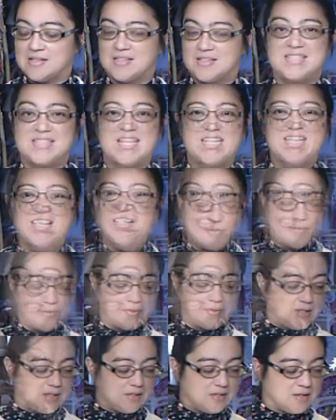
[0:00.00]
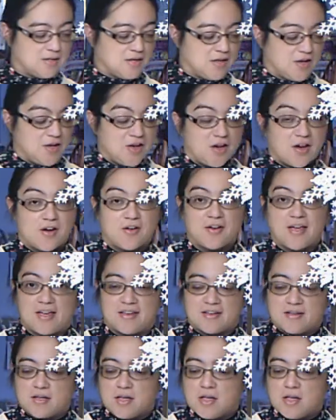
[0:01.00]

Stay tuned. Okay,